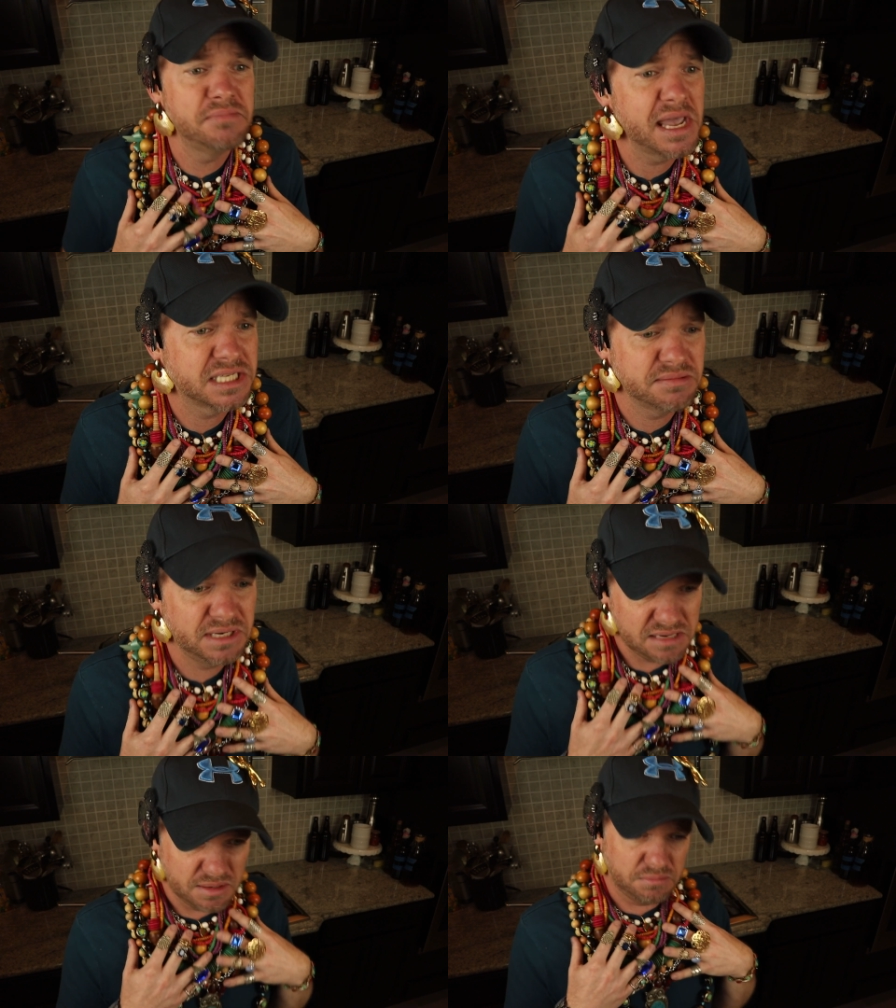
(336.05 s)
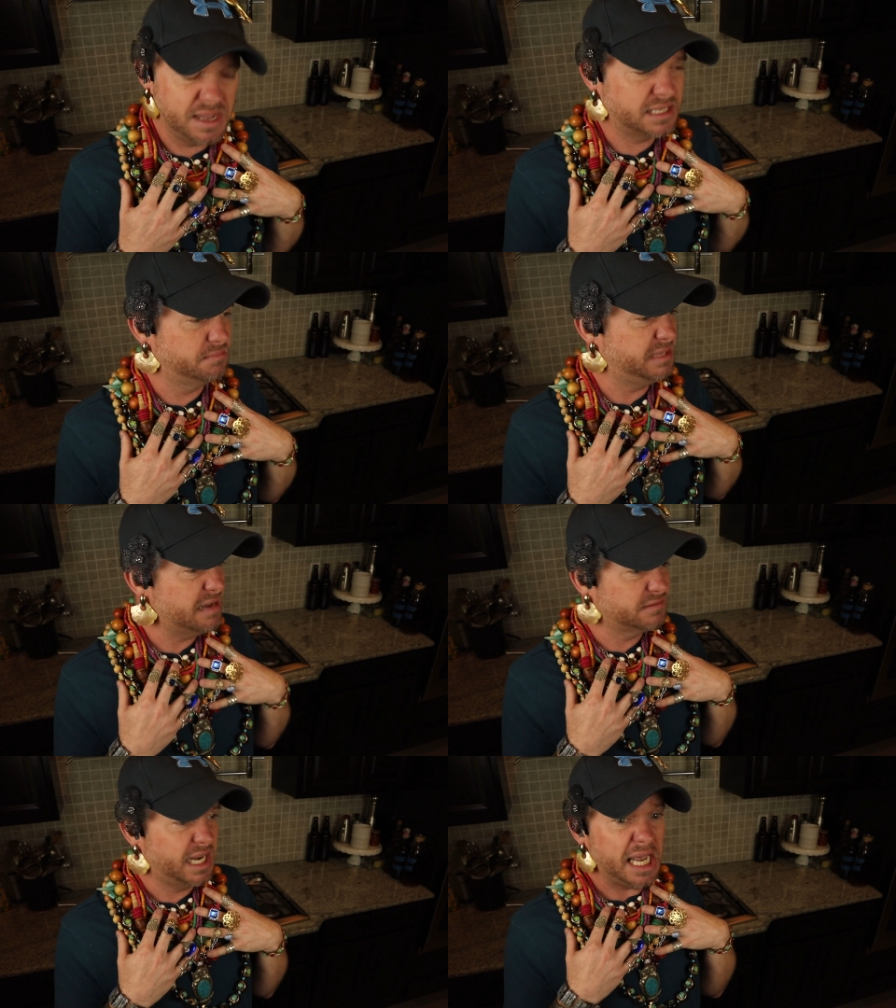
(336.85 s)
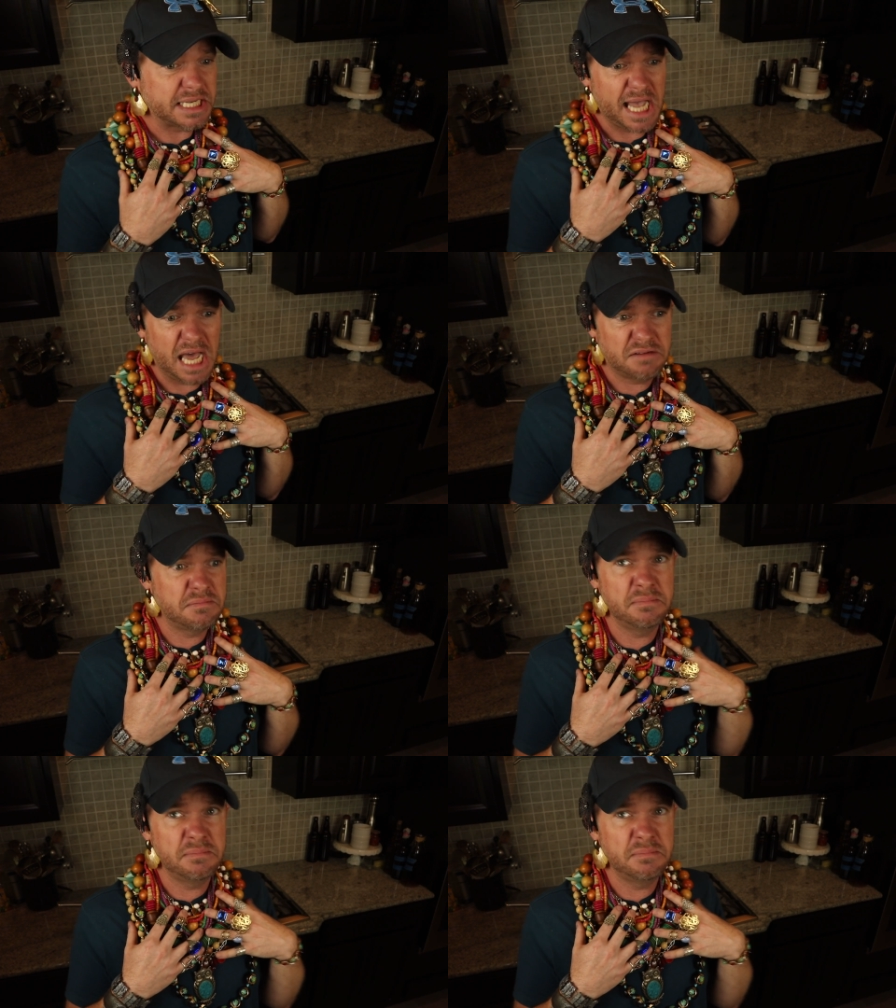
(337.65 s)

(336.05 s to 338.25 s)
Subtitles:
make some of them and make some deviled eggs out of them